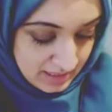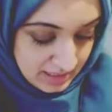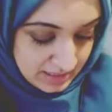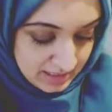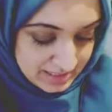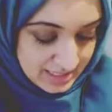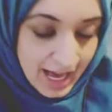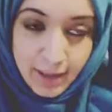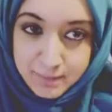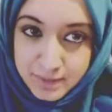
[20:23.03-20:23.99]
This
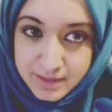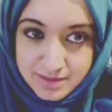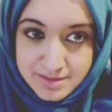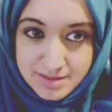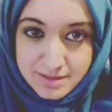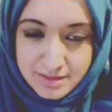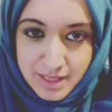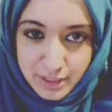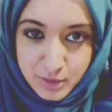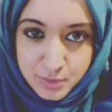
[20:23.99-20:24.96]
happened,
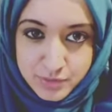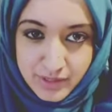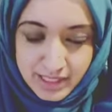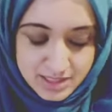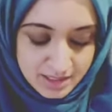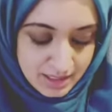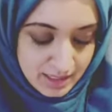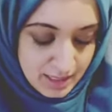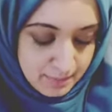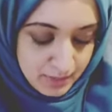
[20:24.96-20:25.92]
then you would write,
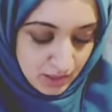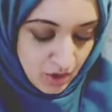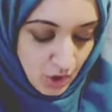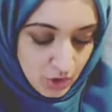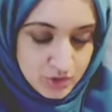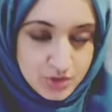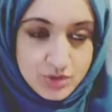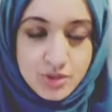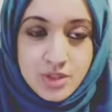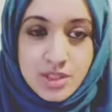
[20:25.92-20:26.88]

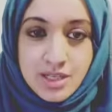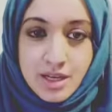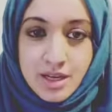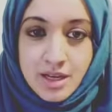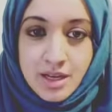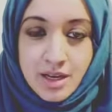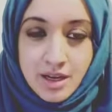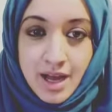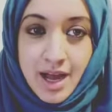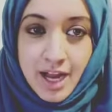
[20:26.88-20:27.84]
because
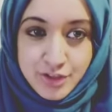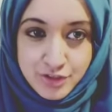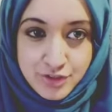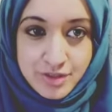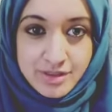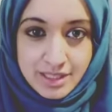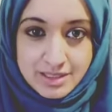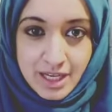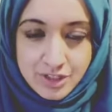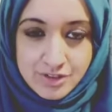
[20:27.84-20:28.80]
I took this
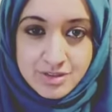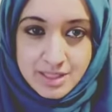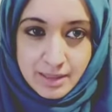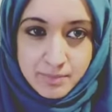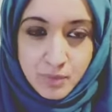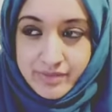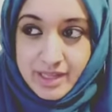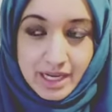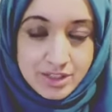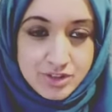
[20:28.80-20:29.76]
action step, whatever
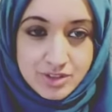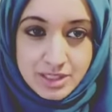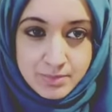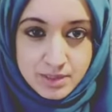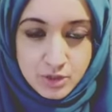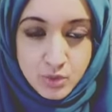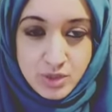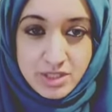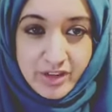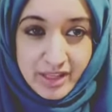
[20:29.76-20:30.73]
the action step is. You don't
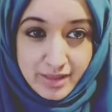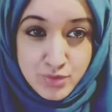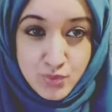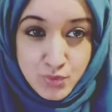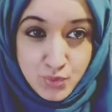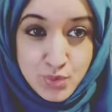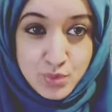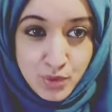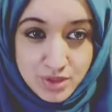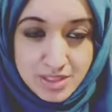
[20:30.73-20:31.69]
need to write those
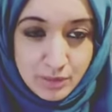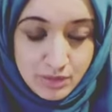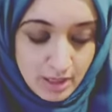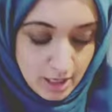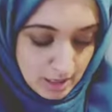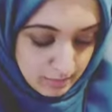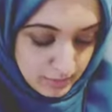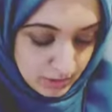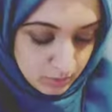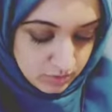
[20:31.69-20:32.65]
words down, but
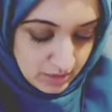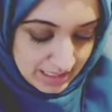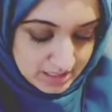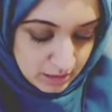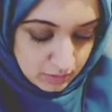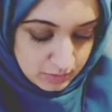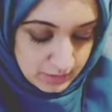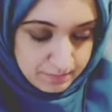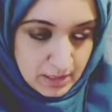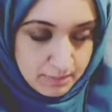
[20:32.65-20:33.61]
you would write down,
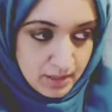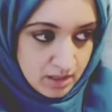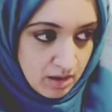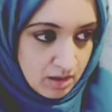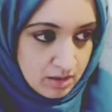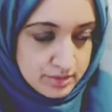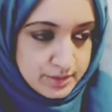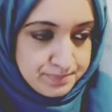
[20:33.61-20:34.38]
because